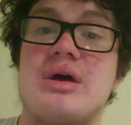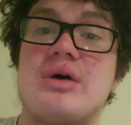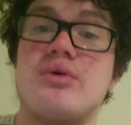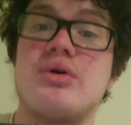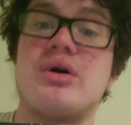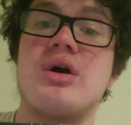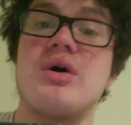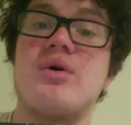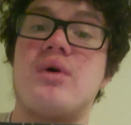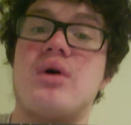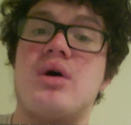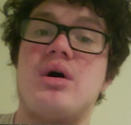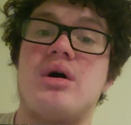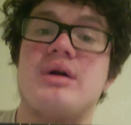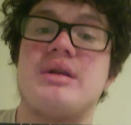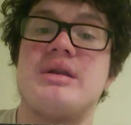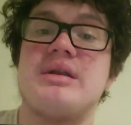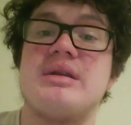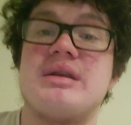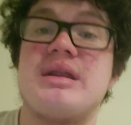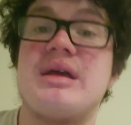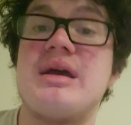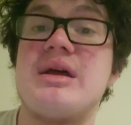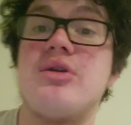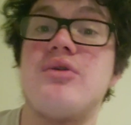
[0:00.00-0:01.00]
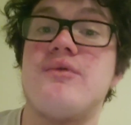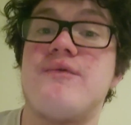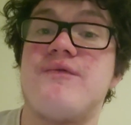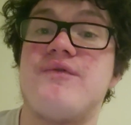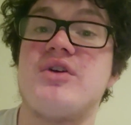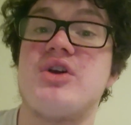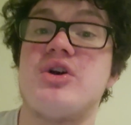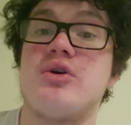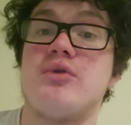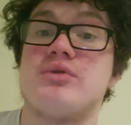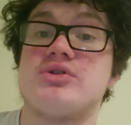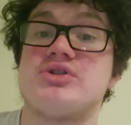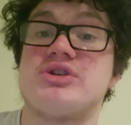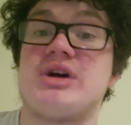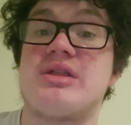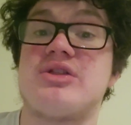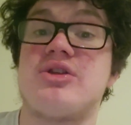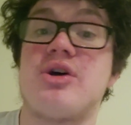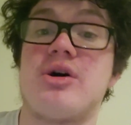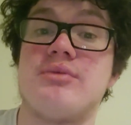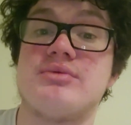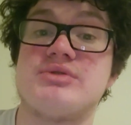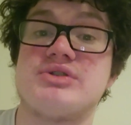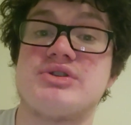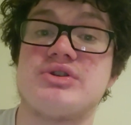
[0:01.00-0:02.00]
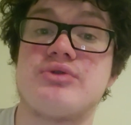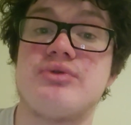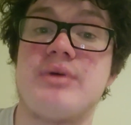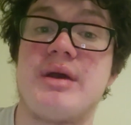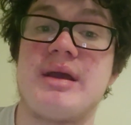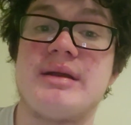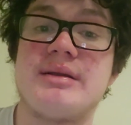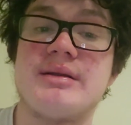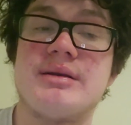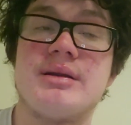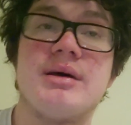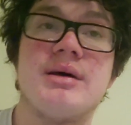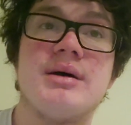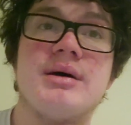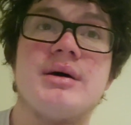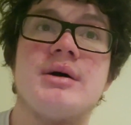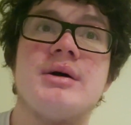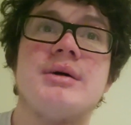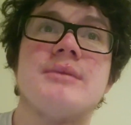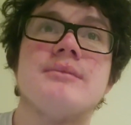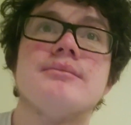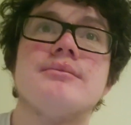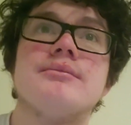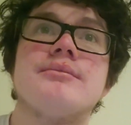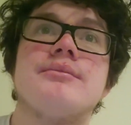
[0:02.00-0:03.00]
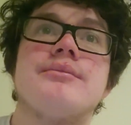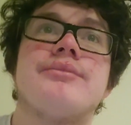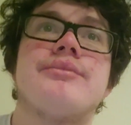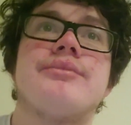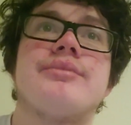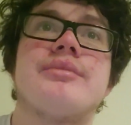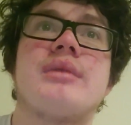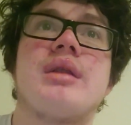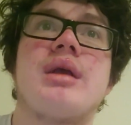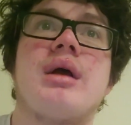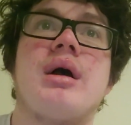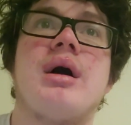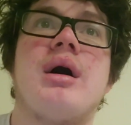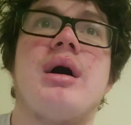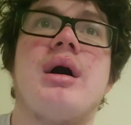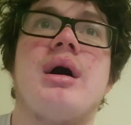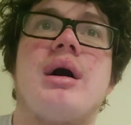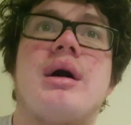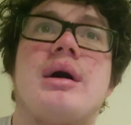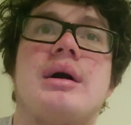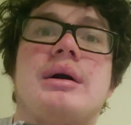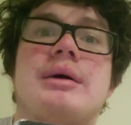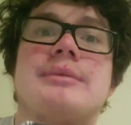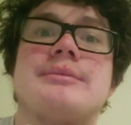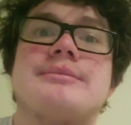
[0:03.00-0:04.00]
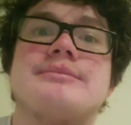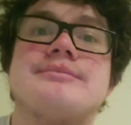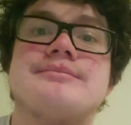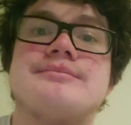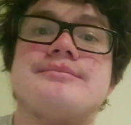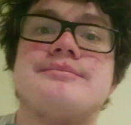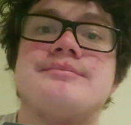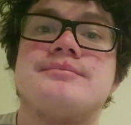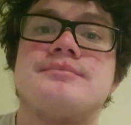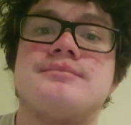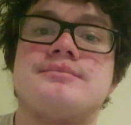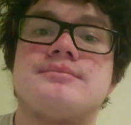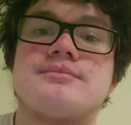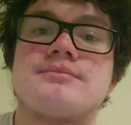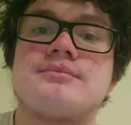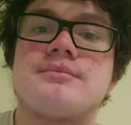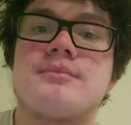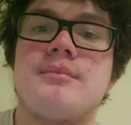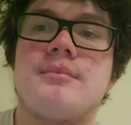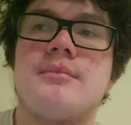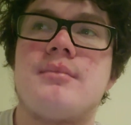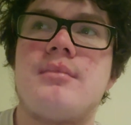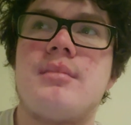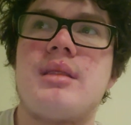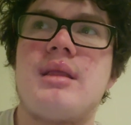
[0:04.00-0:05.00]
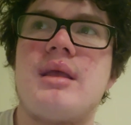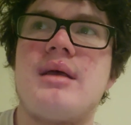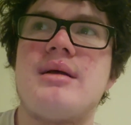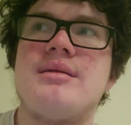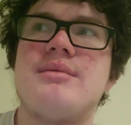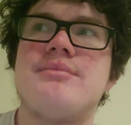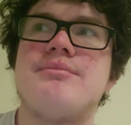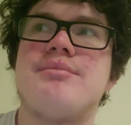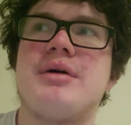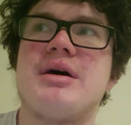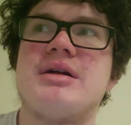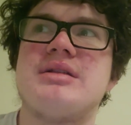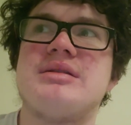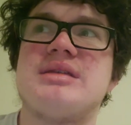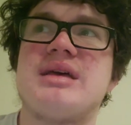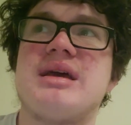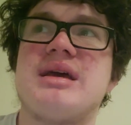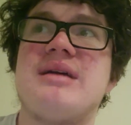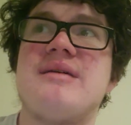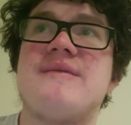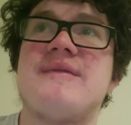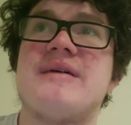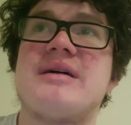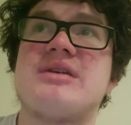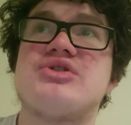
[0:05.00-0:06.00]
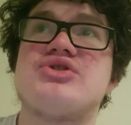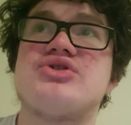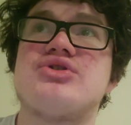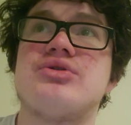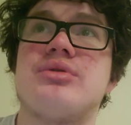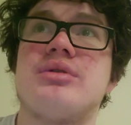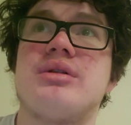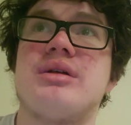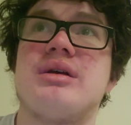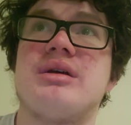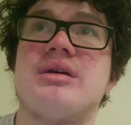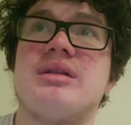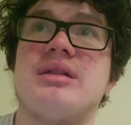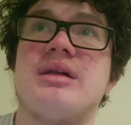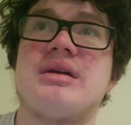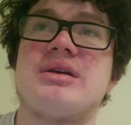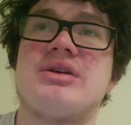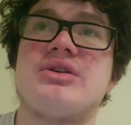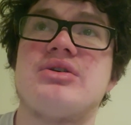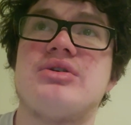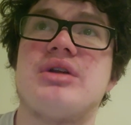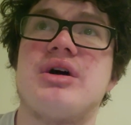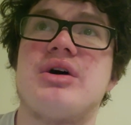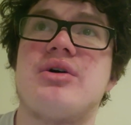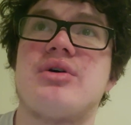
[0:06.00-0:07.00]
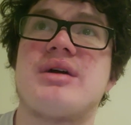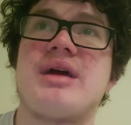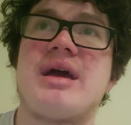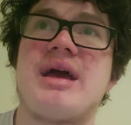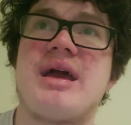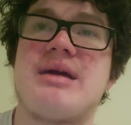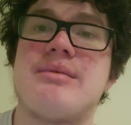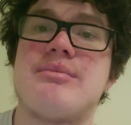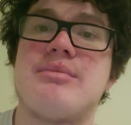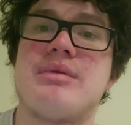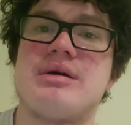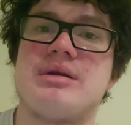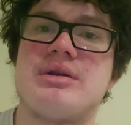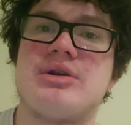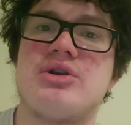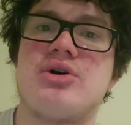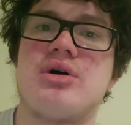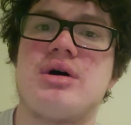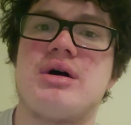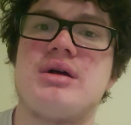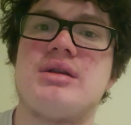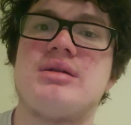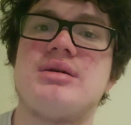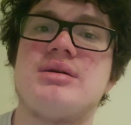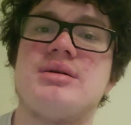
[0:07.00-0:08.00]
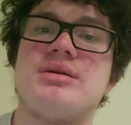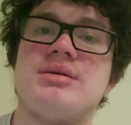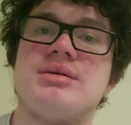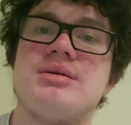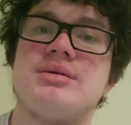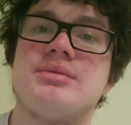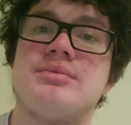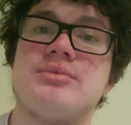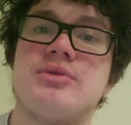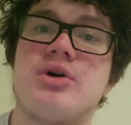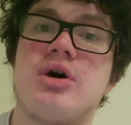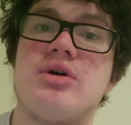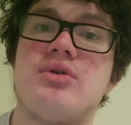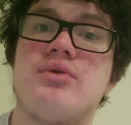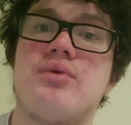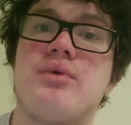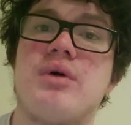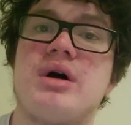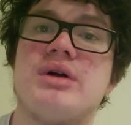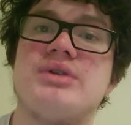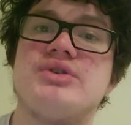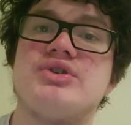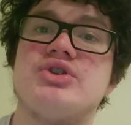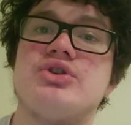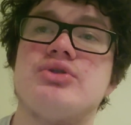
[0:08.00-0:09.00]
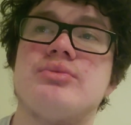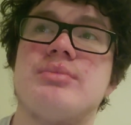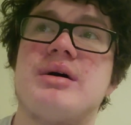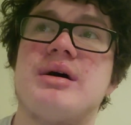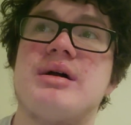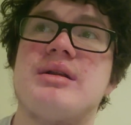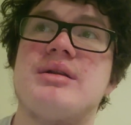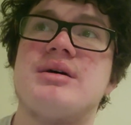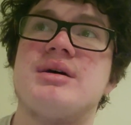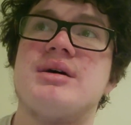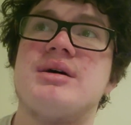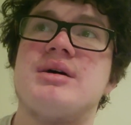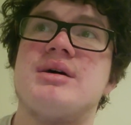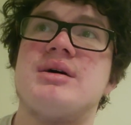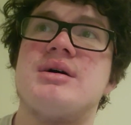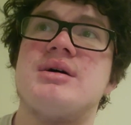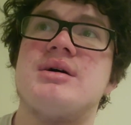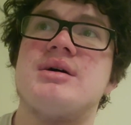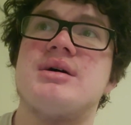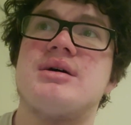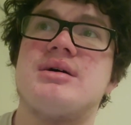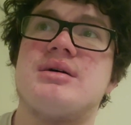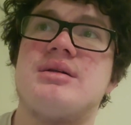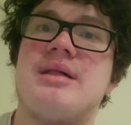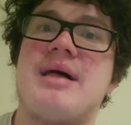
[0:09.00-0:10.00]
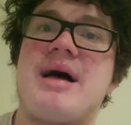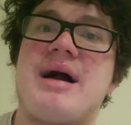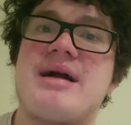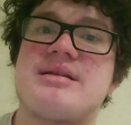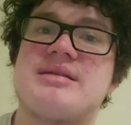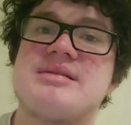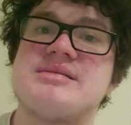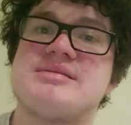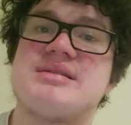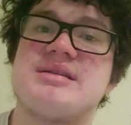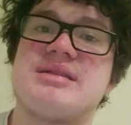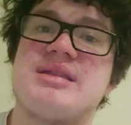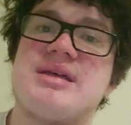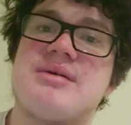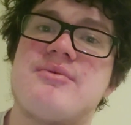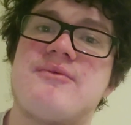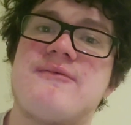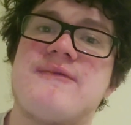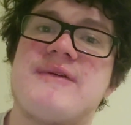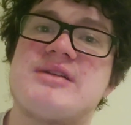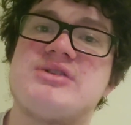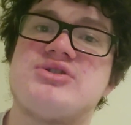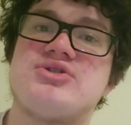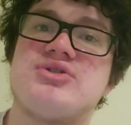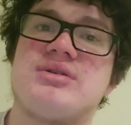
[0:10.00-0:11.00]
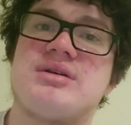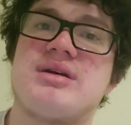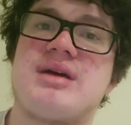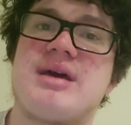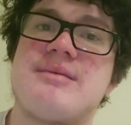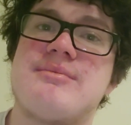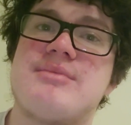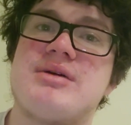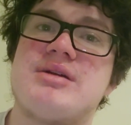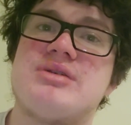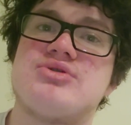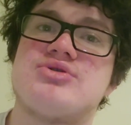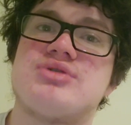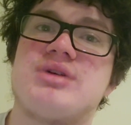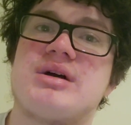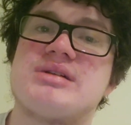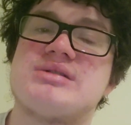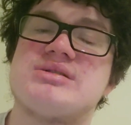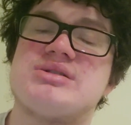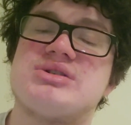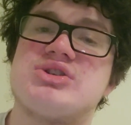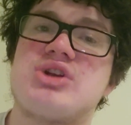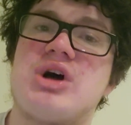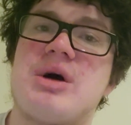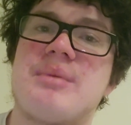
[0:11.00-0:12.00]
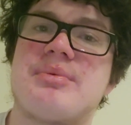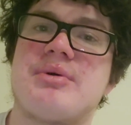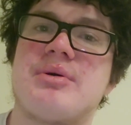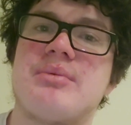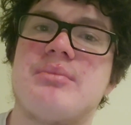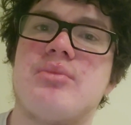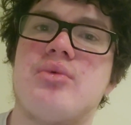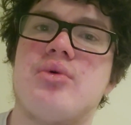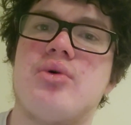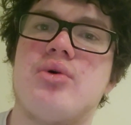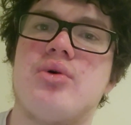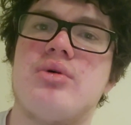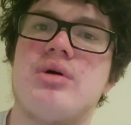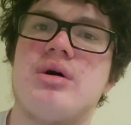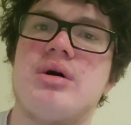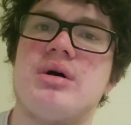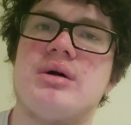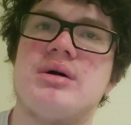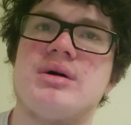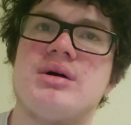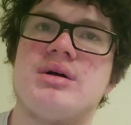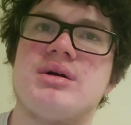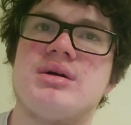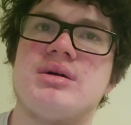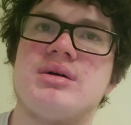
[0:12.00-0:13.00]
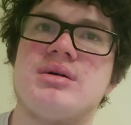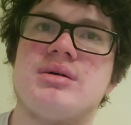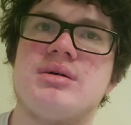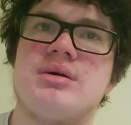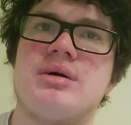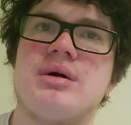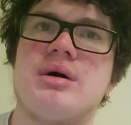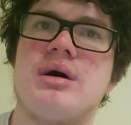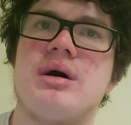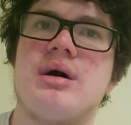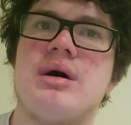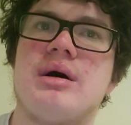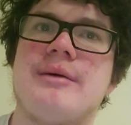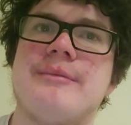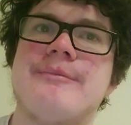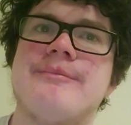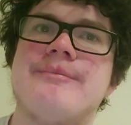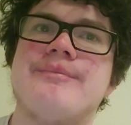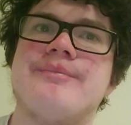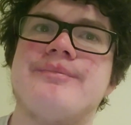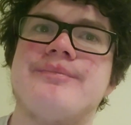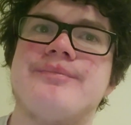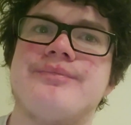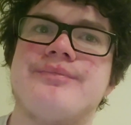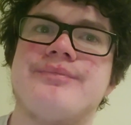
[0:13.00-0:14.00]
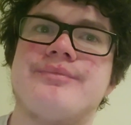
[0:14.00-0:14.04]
go on and interfere, which I thought was great. But they eventually, came in, not Uatu, but Galactus and them eventually came in trying to stop Gamora. And